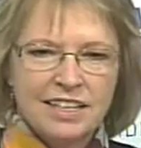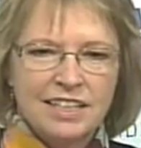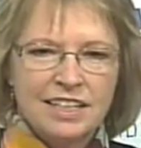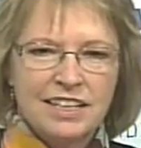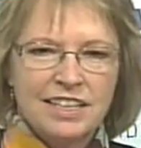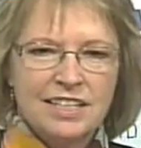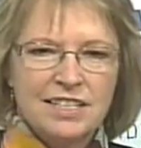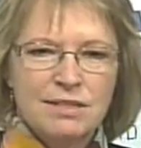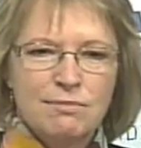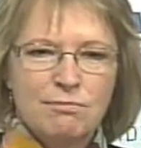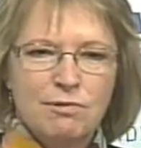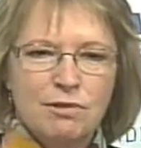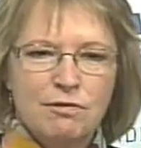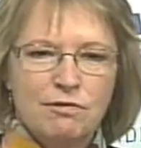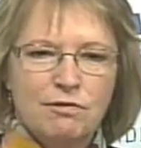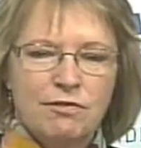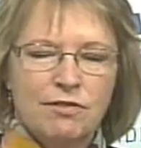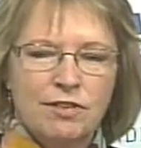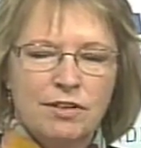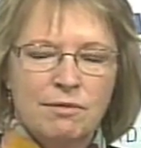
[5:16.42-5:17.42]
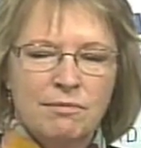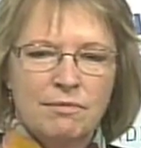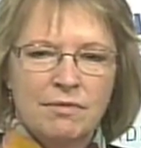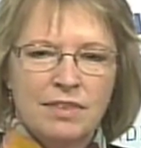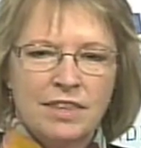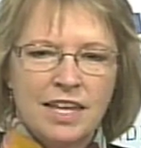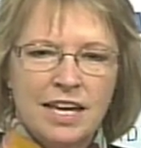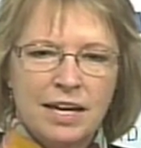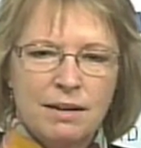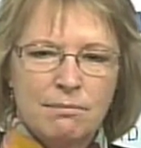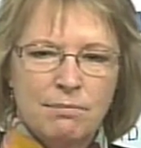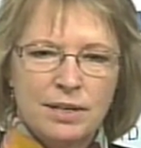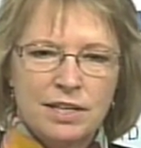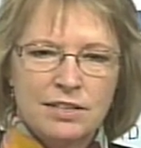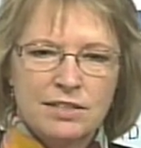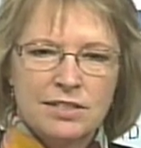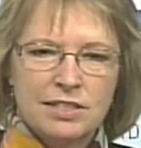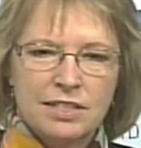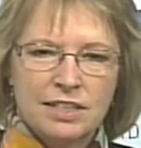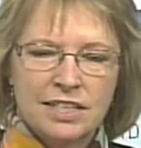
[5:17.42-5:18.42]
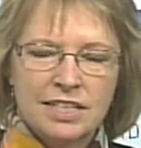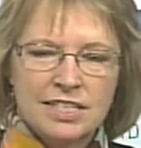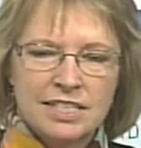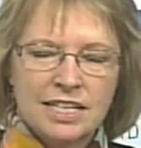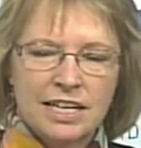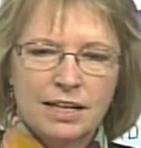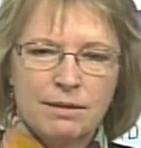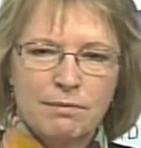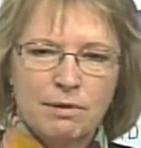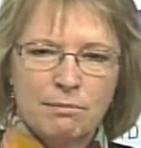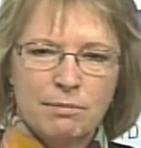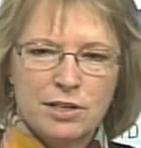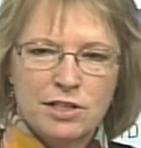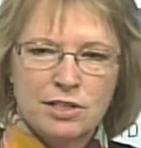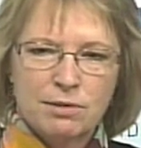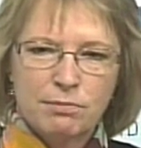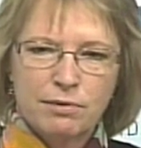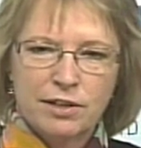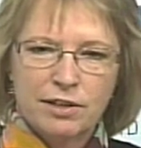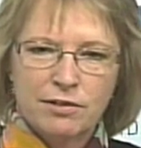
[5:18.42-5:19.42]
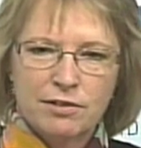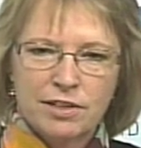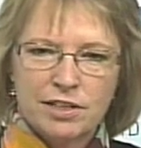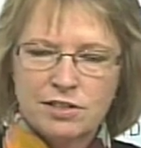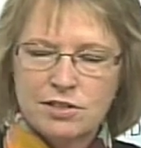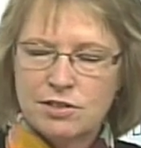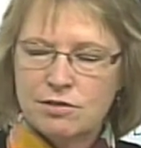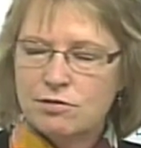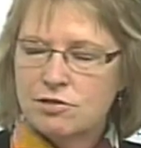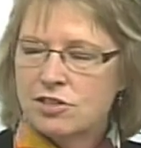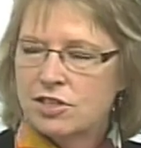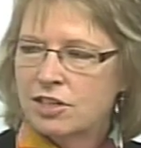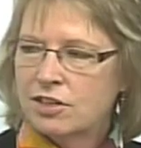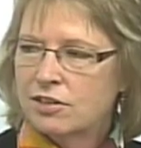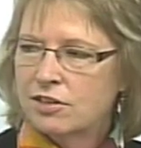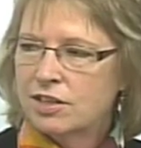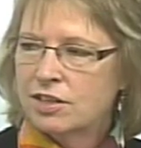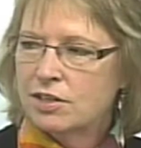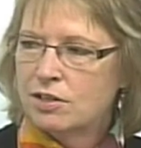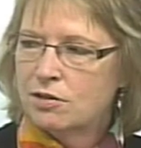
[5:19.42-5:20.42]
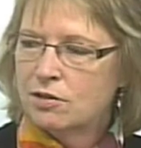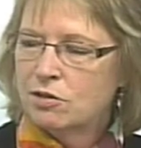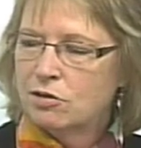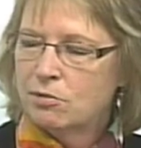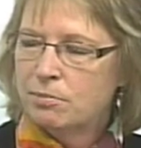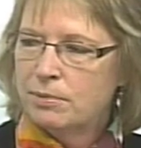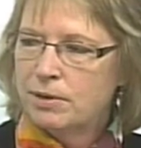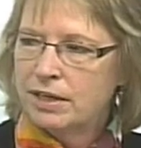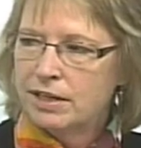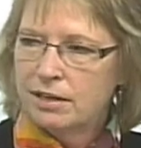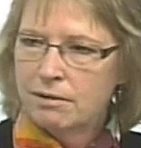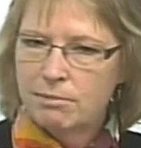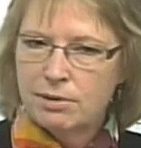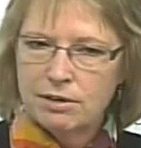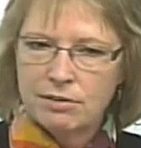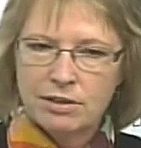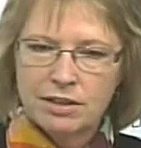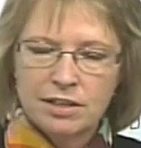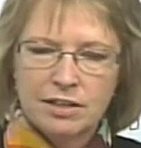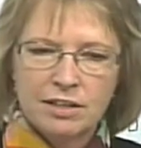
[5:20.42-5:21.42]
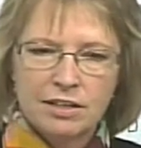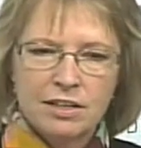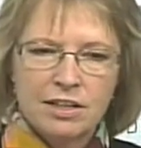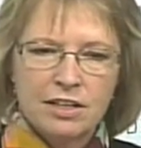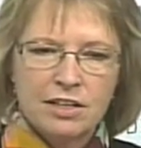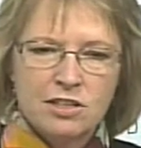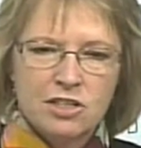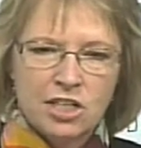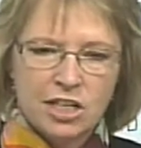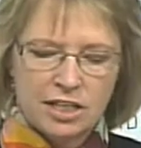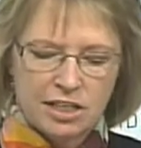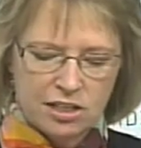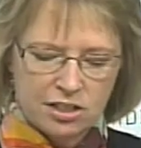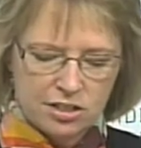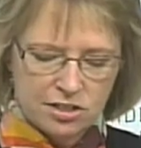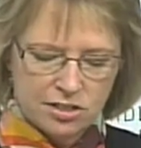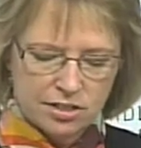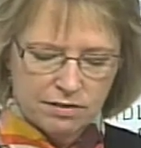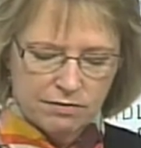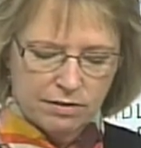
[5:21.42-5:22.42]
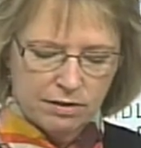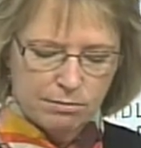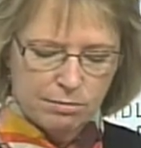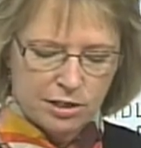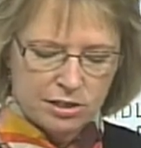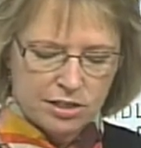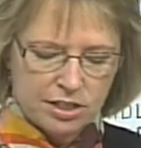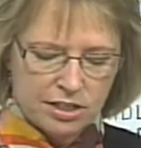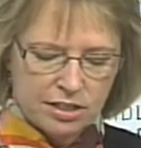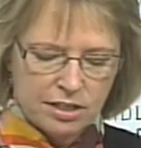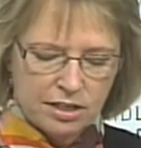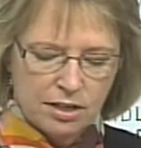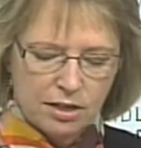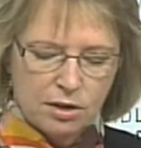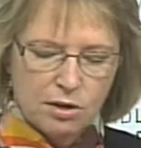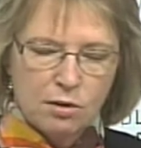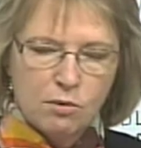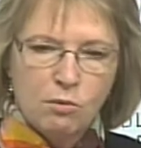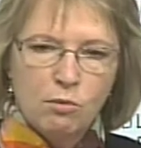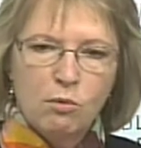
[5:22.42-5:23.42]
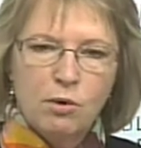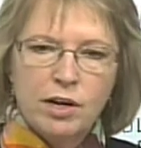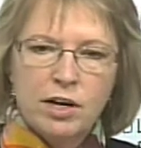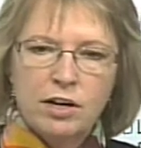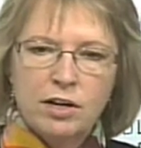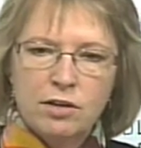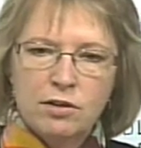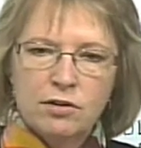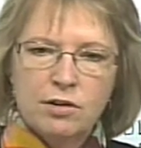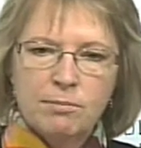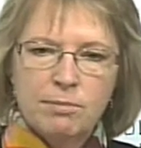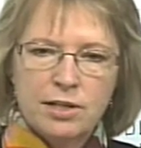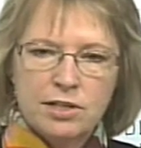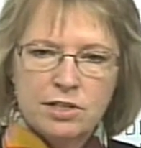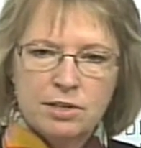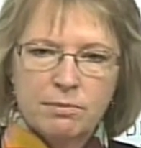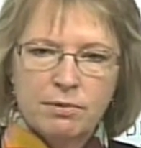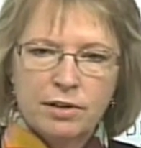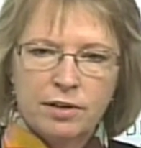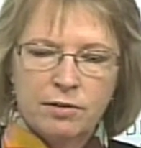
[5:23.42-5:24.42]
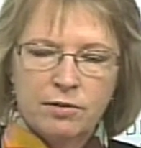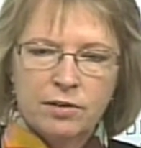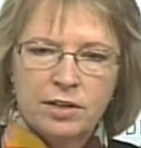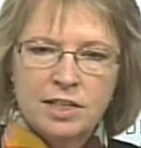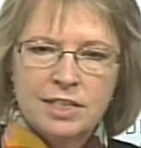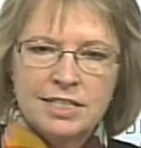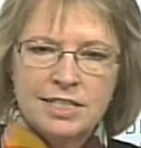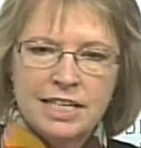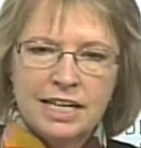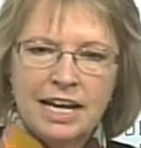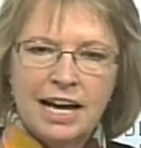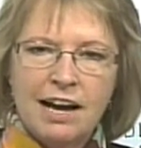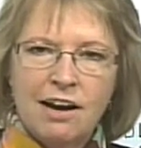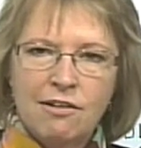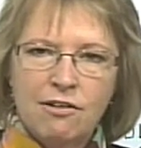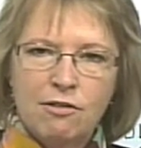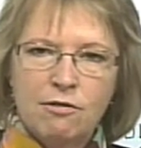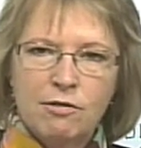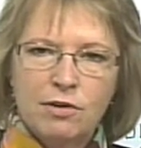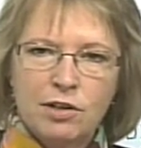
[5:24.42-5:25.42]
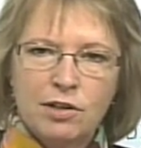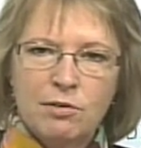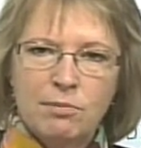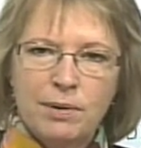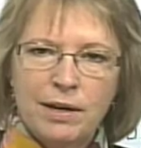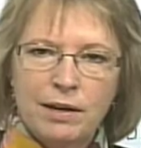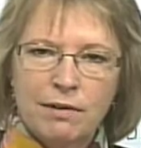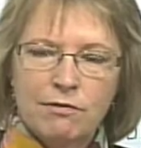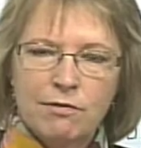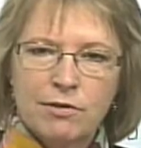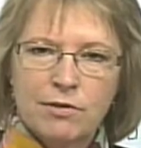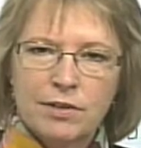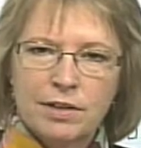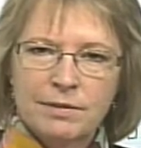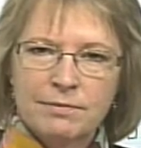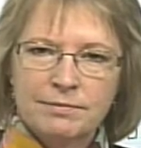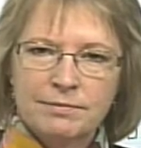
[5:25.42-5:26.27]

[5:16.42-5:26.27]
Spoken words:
Let's move from that piece to, let's talk about budget priorities. You shared in your opening about the challenges of the budget. What are your budget priorities and how will you pay for them?